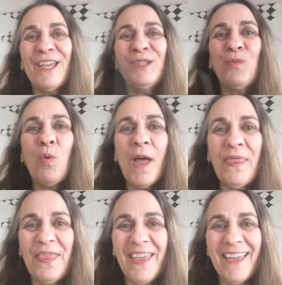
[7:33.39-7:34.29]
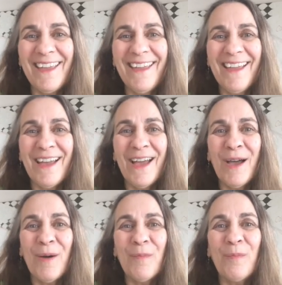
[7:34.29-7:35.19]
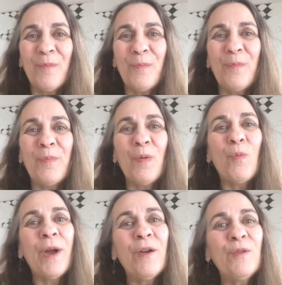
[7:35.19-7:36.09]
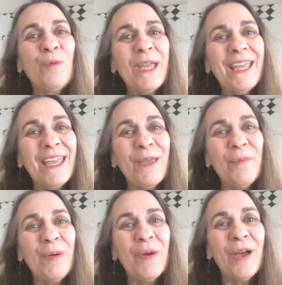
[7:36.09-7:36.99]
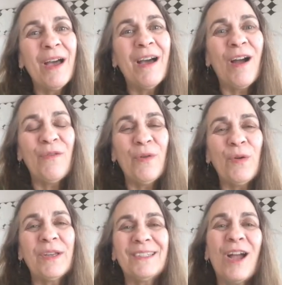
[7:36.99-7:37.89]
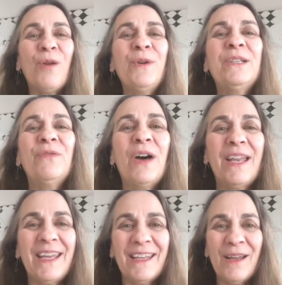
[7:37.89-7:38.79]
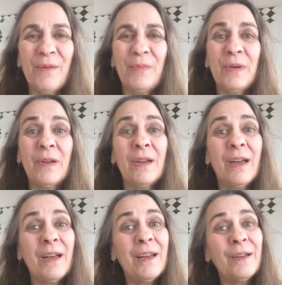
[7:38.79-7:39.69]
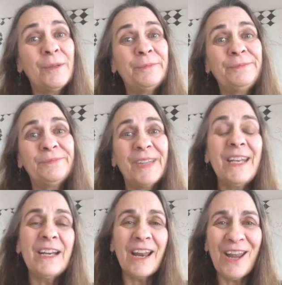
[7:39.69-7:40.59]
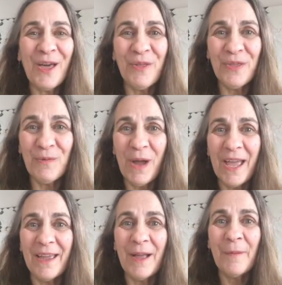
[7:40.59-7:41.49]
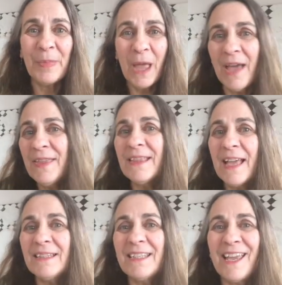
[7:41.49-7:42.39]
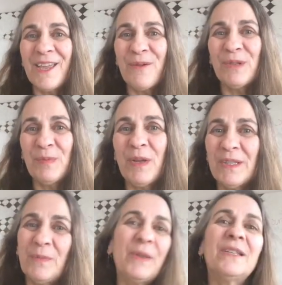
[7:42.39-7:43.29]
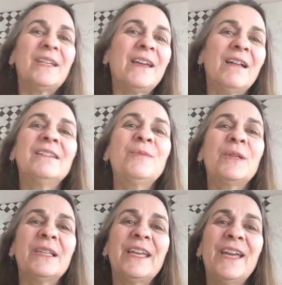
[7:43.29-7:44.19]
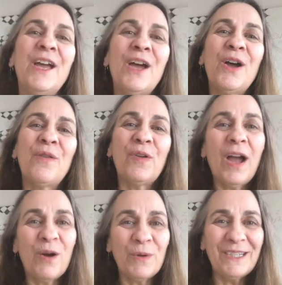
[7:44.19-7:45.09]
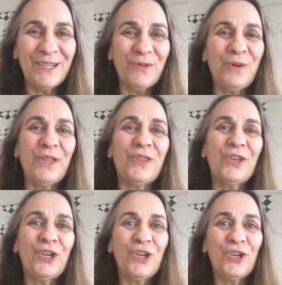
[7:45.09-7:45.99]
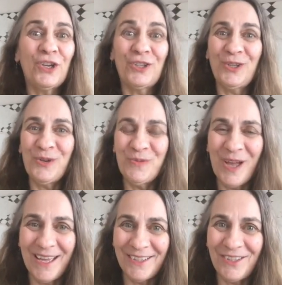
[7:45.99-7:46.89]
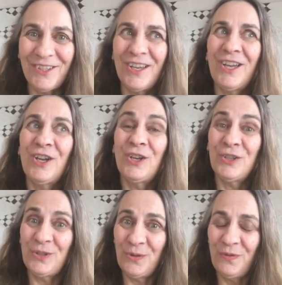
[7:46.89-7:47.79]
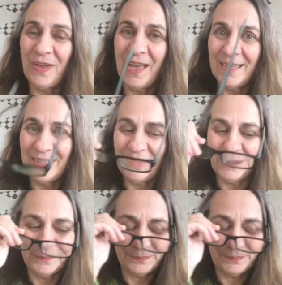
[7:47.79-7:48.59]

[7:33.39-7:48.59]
is one thing, but where do we keep our focus? Are we dividing it up um, in an unhealthy way? I think that's taking responsibility ultimately for how we deal with too much, too fast.